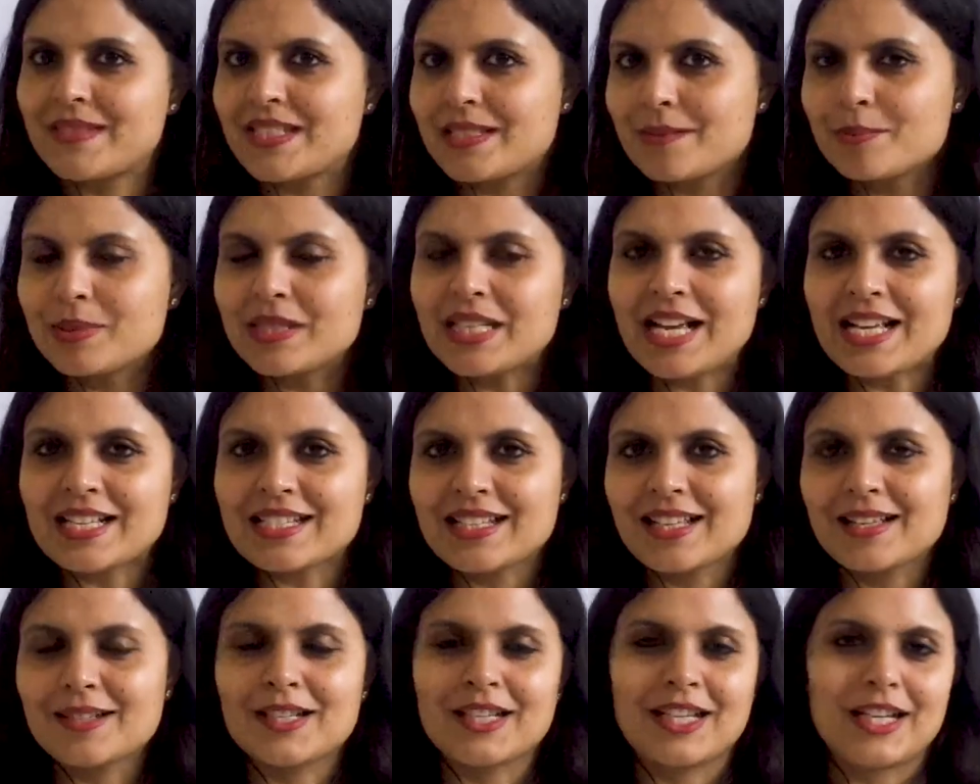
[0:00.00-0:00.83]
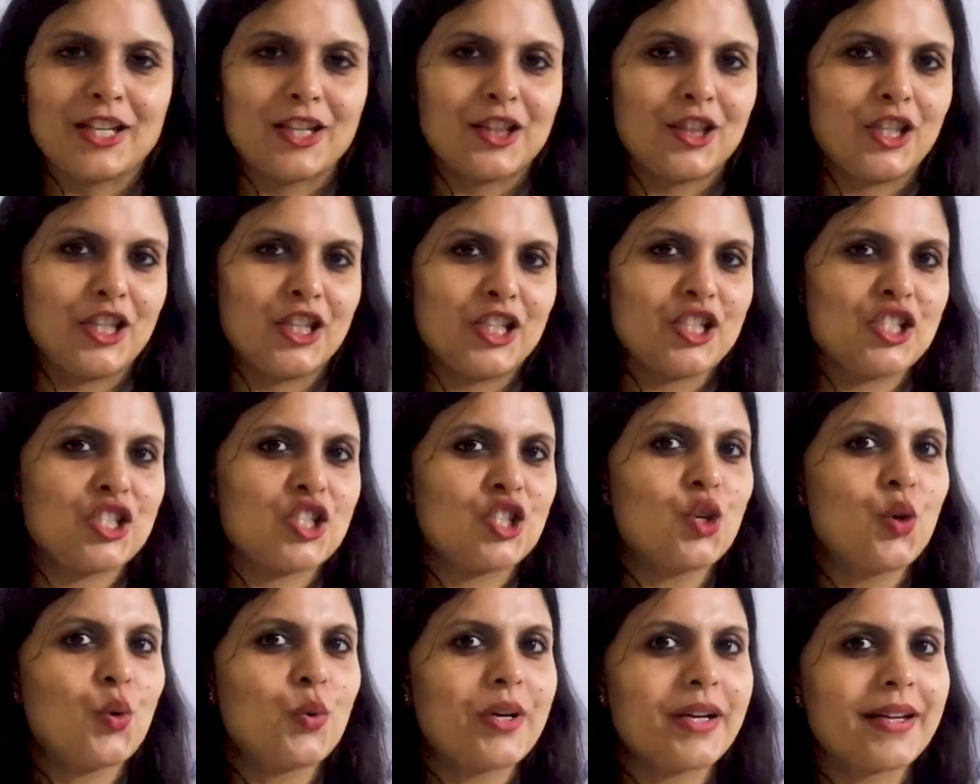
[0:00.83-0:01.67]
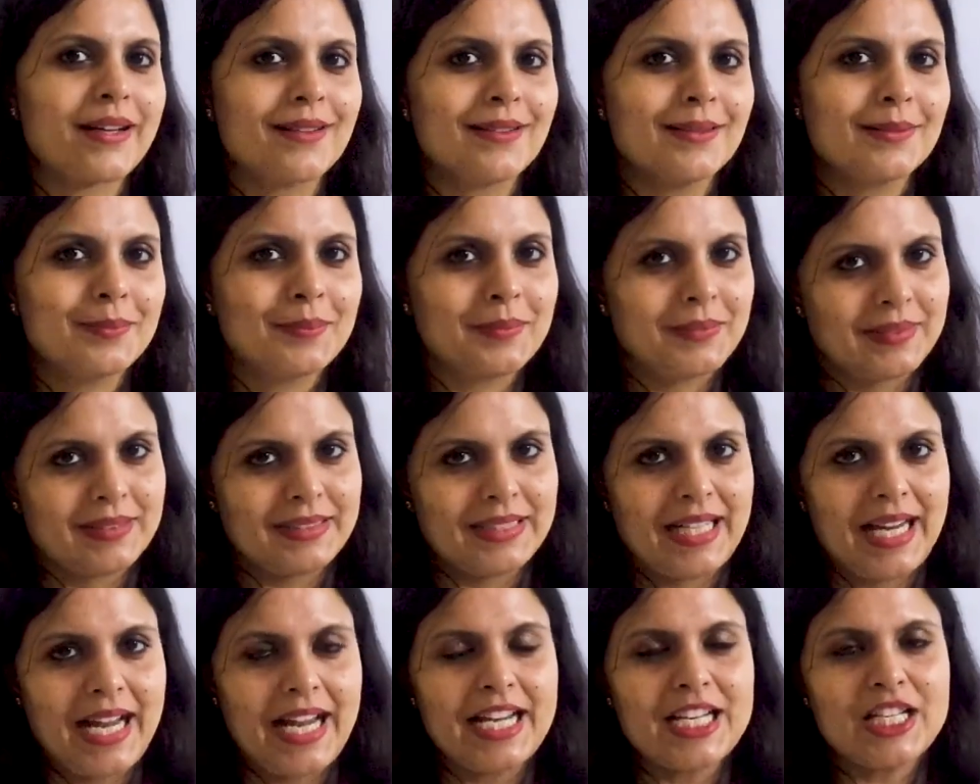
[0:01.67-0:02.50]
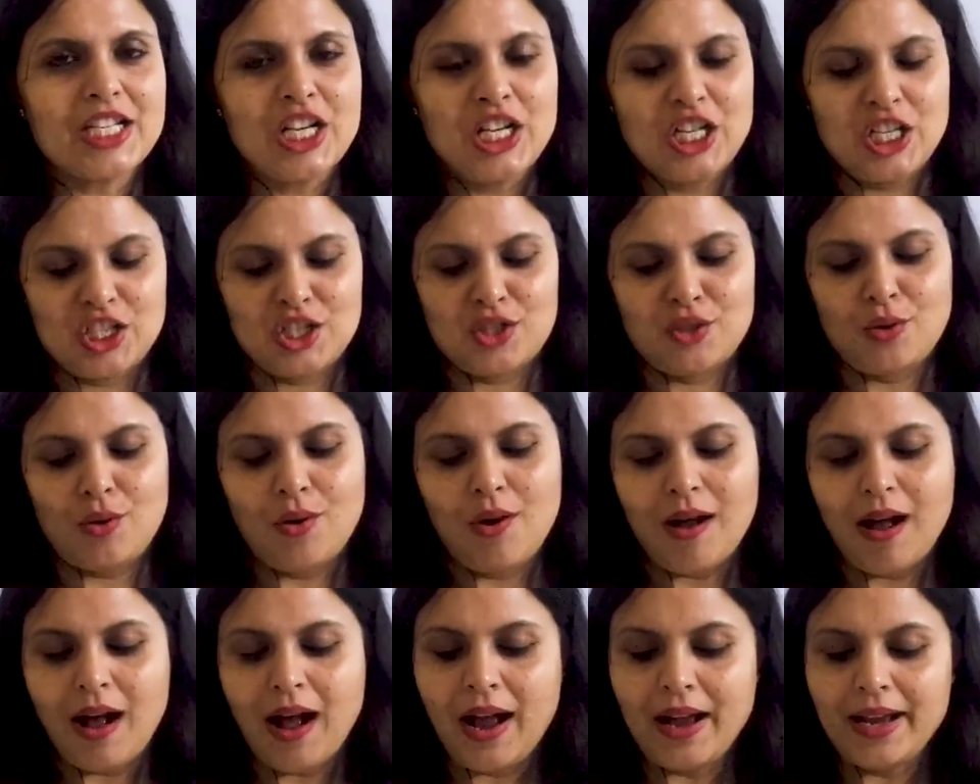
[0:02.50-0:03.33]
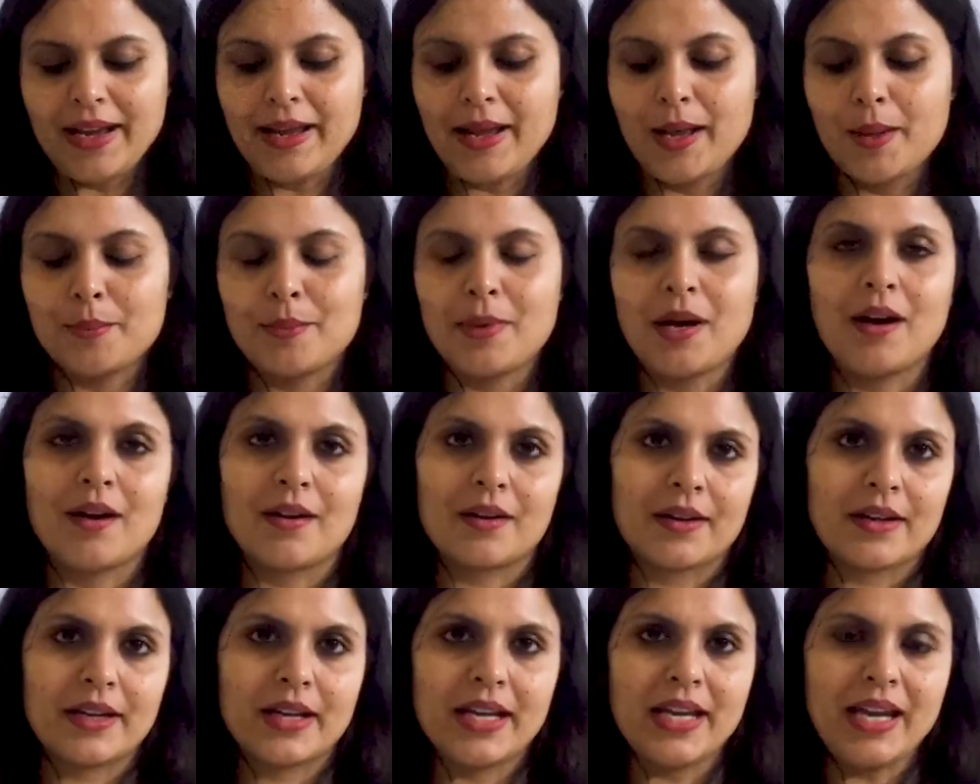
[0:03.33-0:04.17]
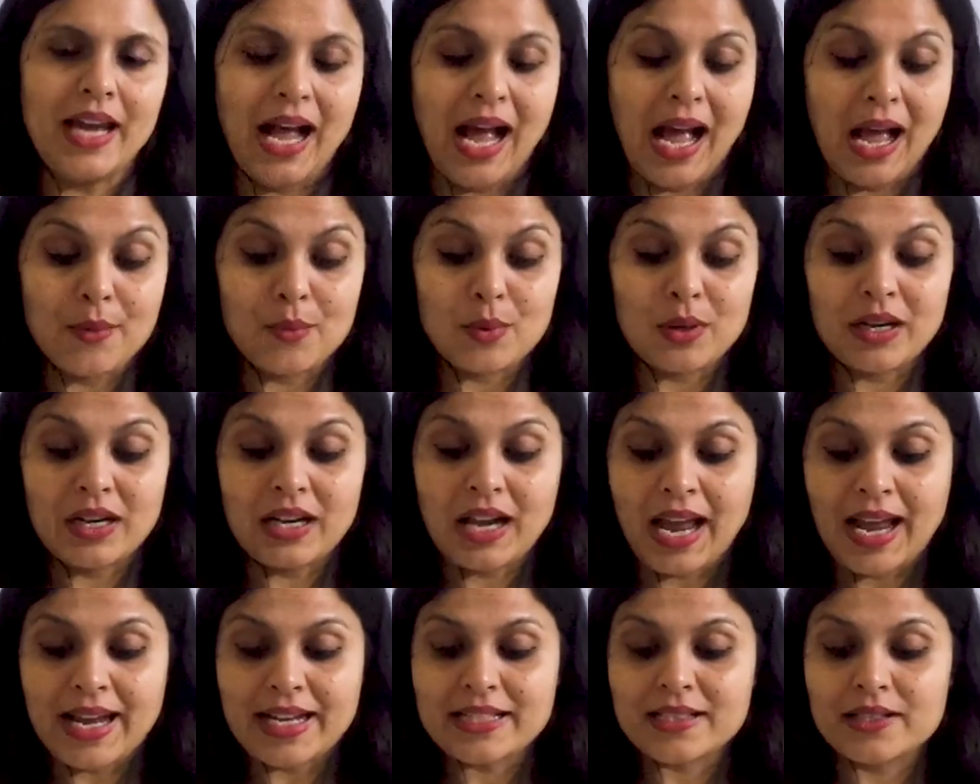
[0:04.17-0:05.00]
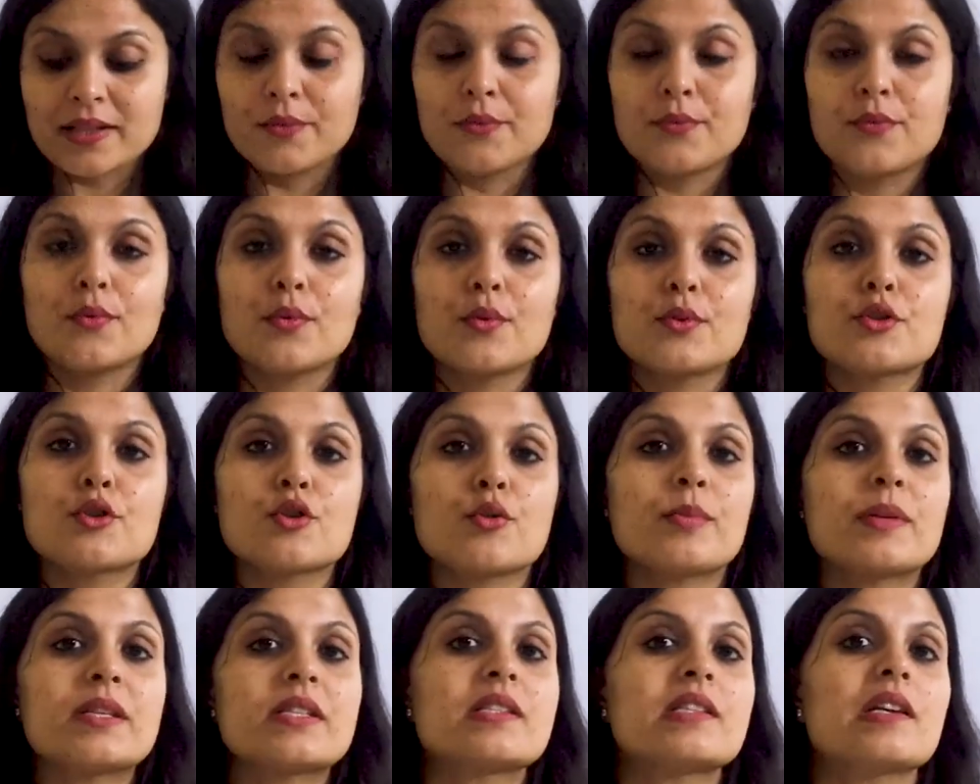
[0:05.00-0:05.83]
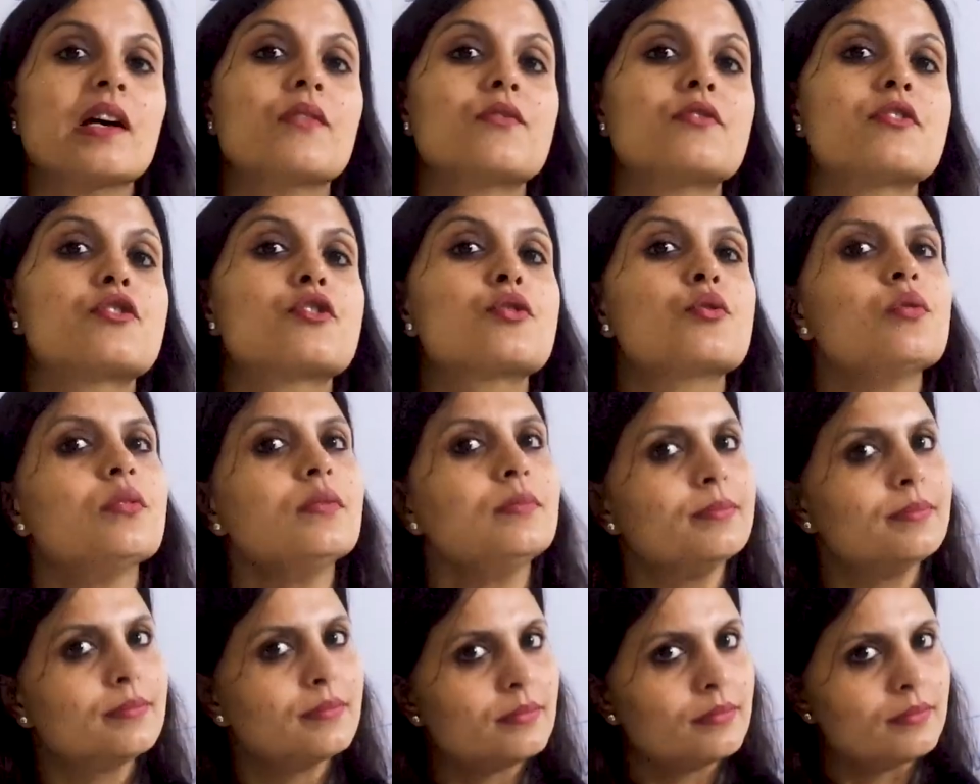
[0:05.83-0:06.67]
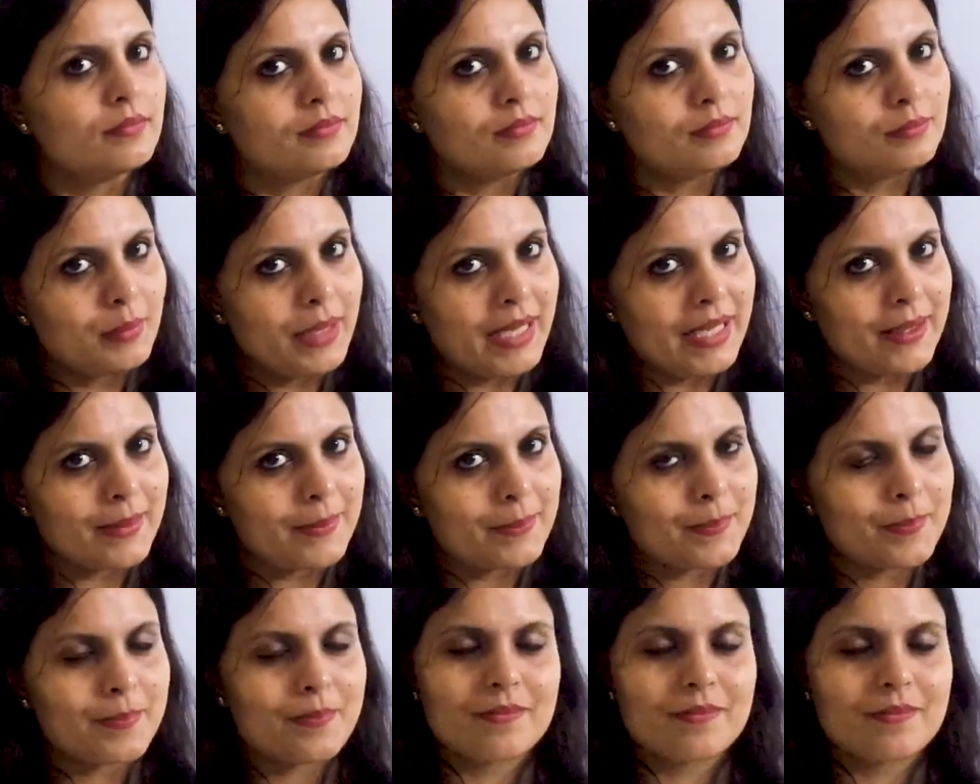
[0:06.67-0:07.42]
Simple as that. There is no rigor, right? So I am hungry. I would like some food to be served to me.